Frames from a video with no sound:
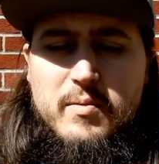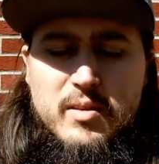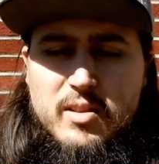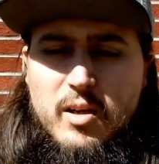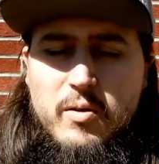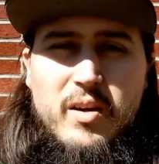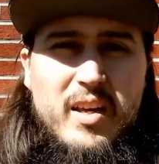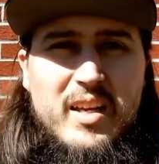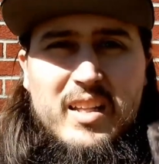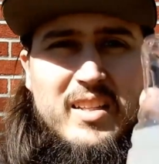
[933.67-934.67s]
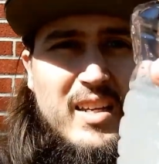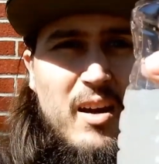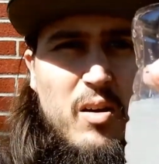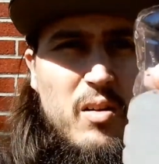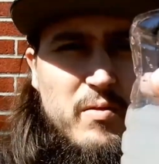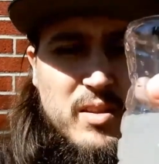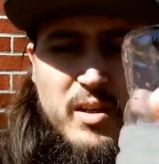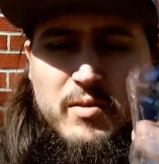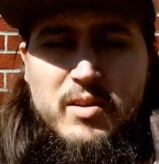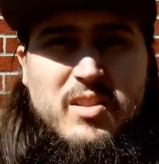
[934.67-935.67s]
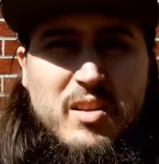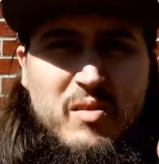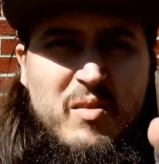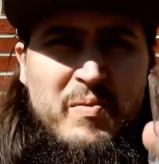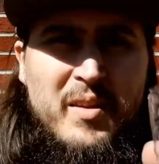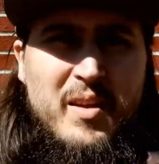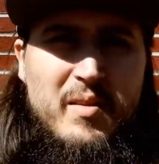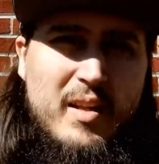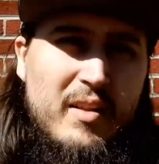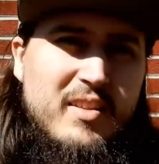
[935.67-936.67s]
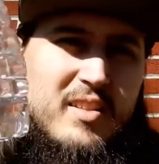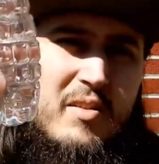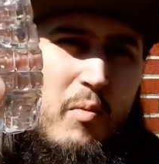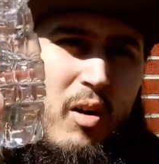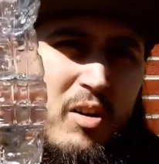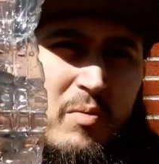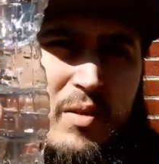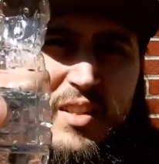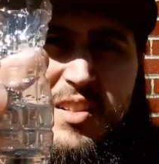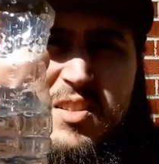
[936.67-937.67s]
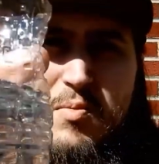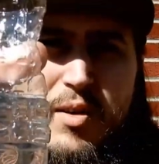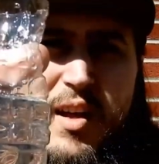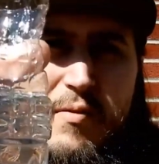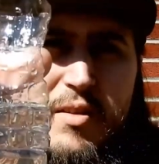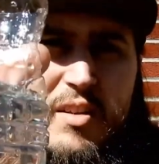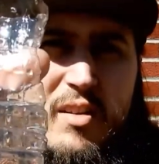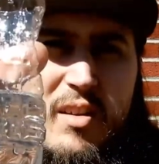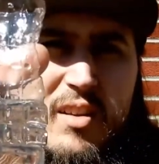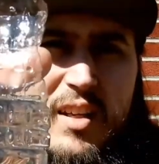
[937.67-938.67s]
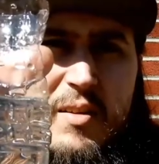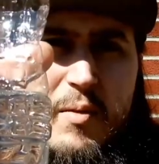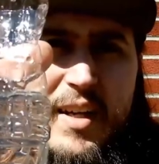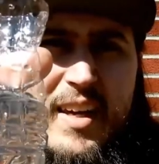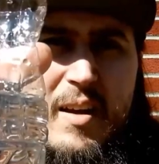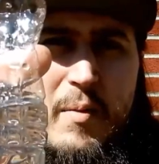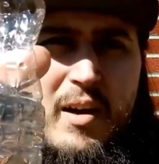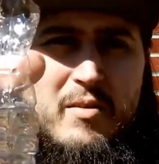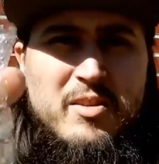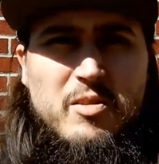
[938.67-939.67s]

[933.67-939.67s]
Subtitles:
So it cleaned out all of it though. So now this isn't water, but this is what everything looked like when it came out.